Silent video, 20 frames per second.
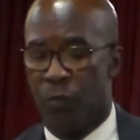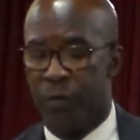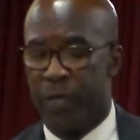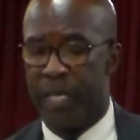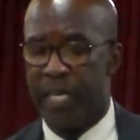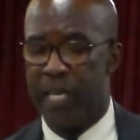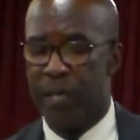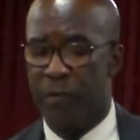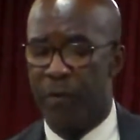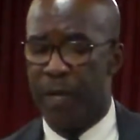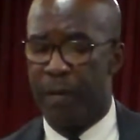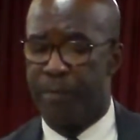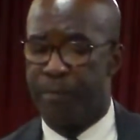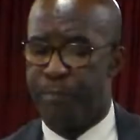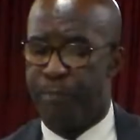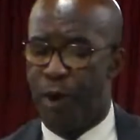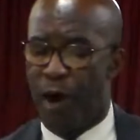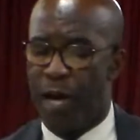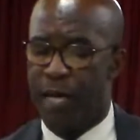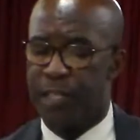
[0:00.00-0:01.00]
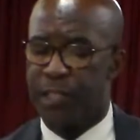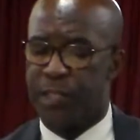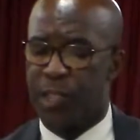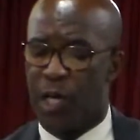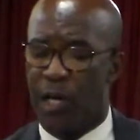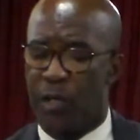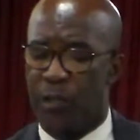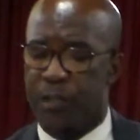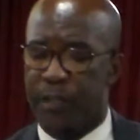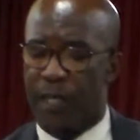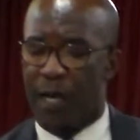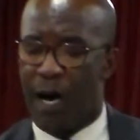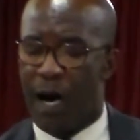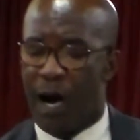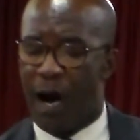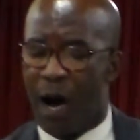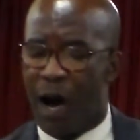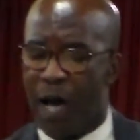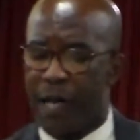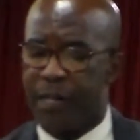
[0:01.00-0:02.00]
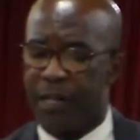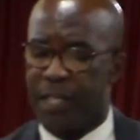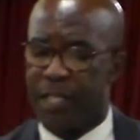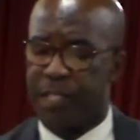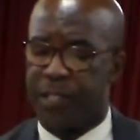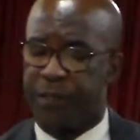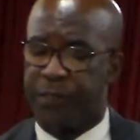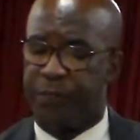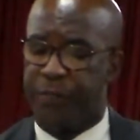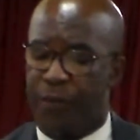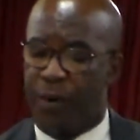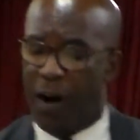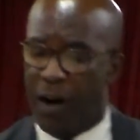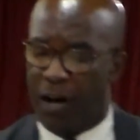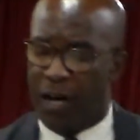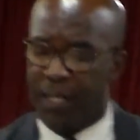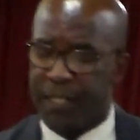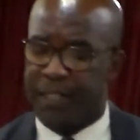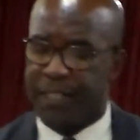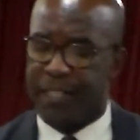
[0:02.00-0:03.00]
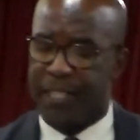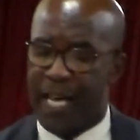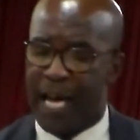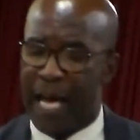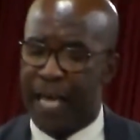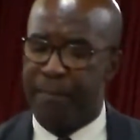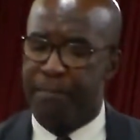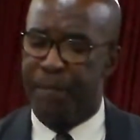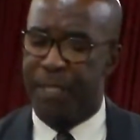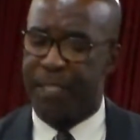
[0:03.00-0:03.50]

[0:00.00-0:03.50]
we will point out others' faults and